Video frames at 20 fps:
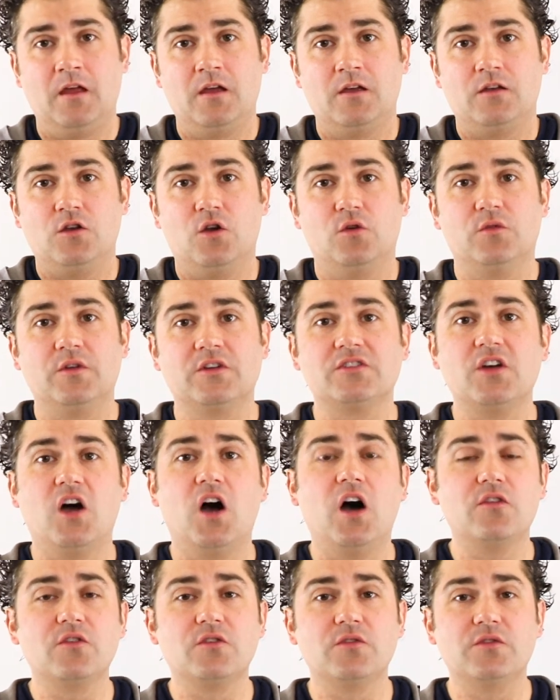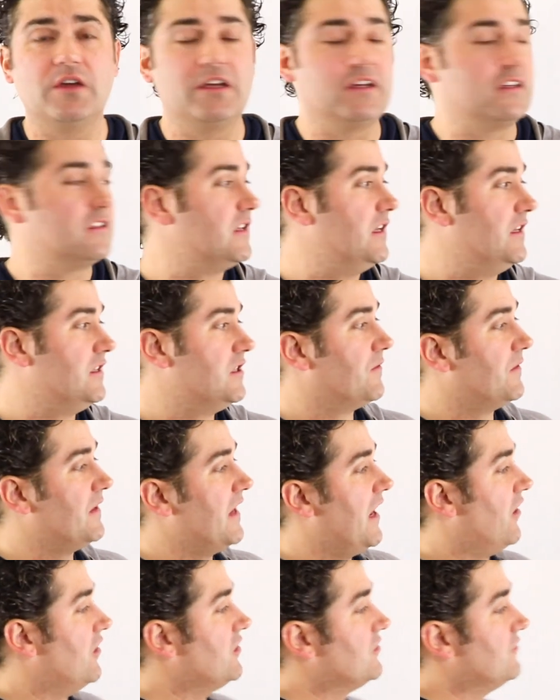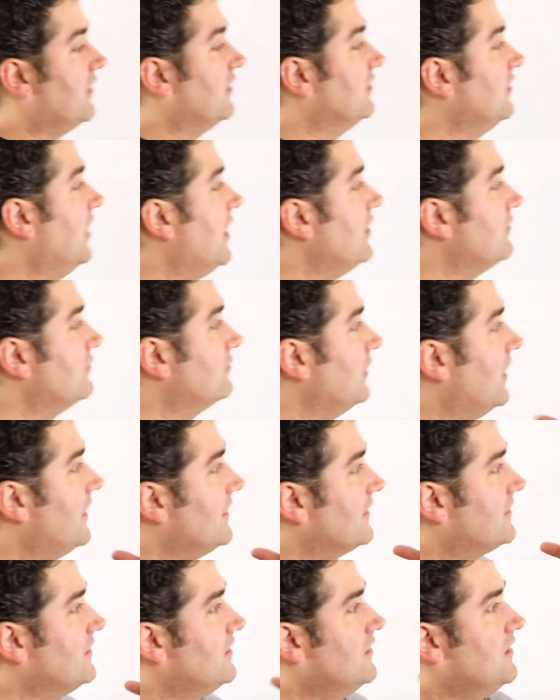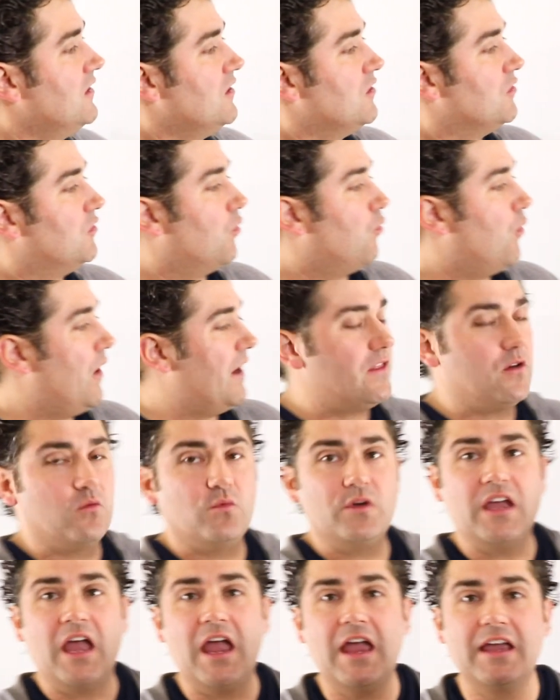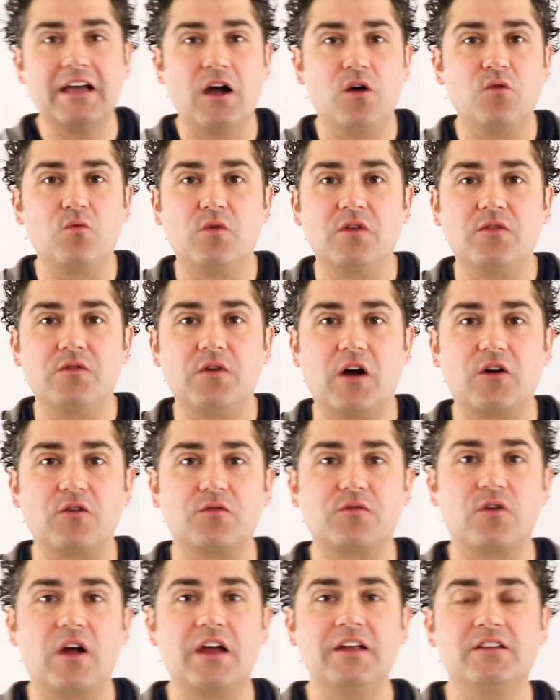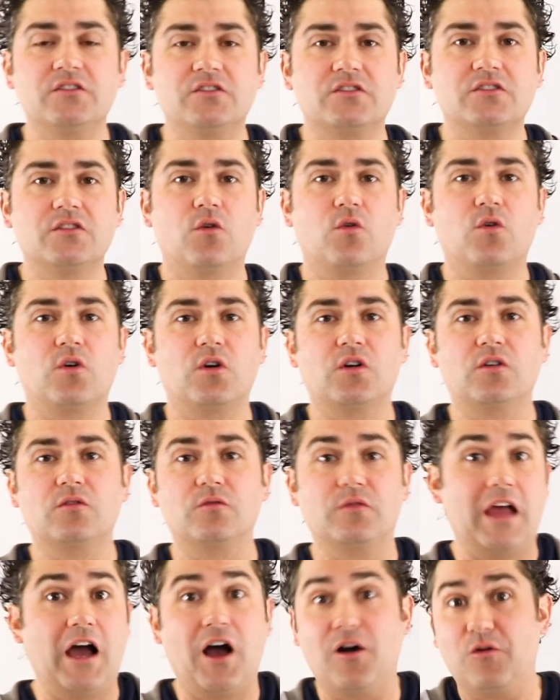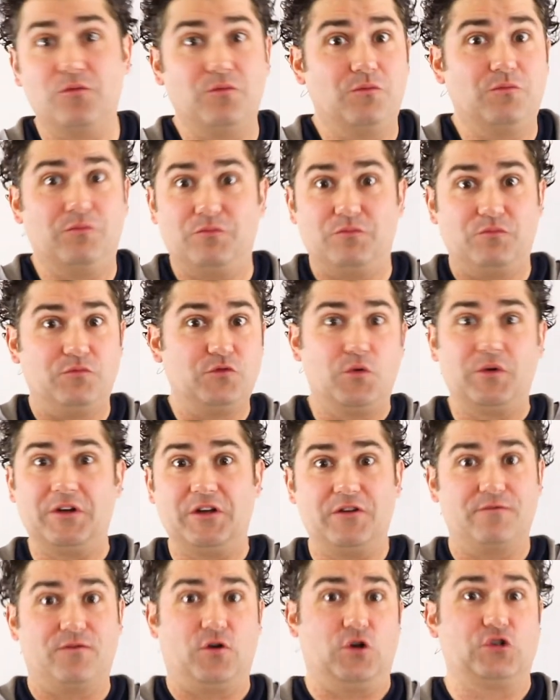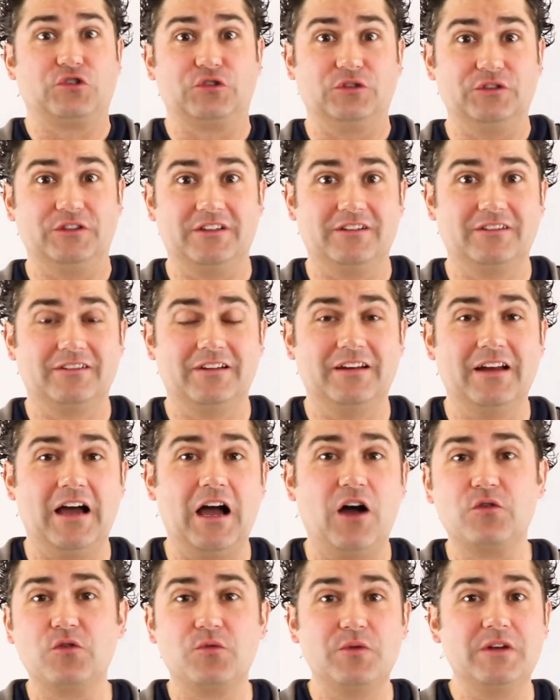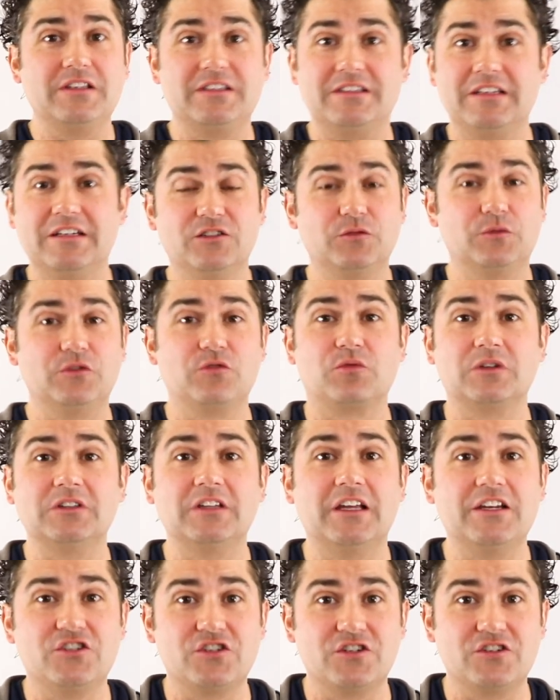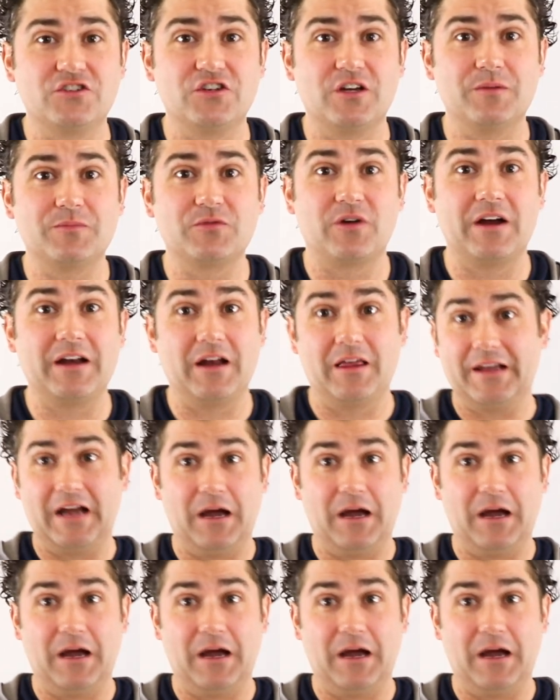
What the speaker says: There's other things in different areas of our life, like the way that we hang out with our friends, or now doing it virtually, and how do we deal with relationships, right?